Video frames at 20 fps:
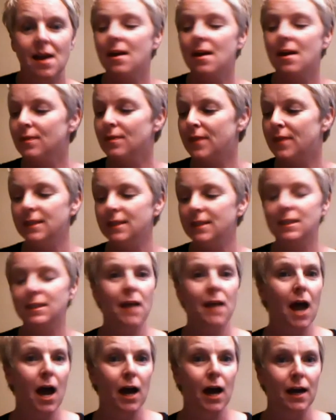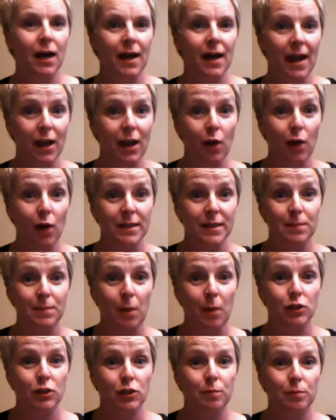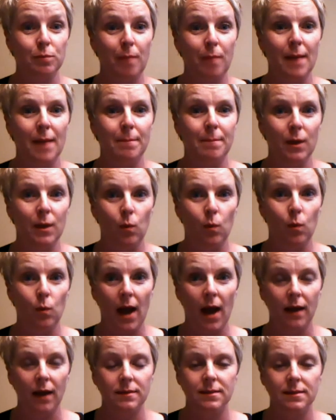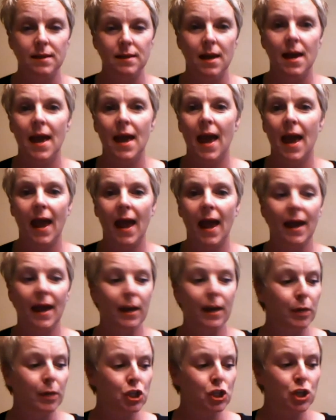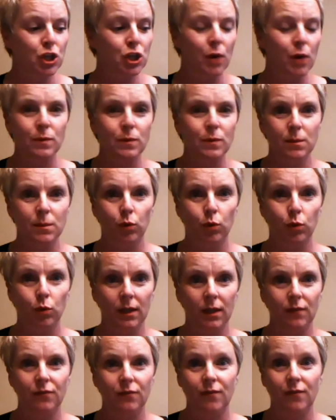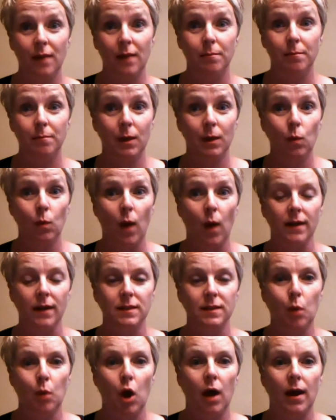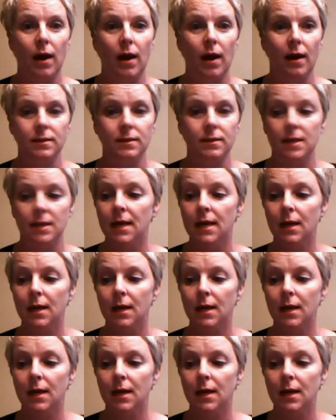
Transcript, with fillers: This uh, Hangout is sponsored by Minwax and I'm going to show you some really fun Minwax products.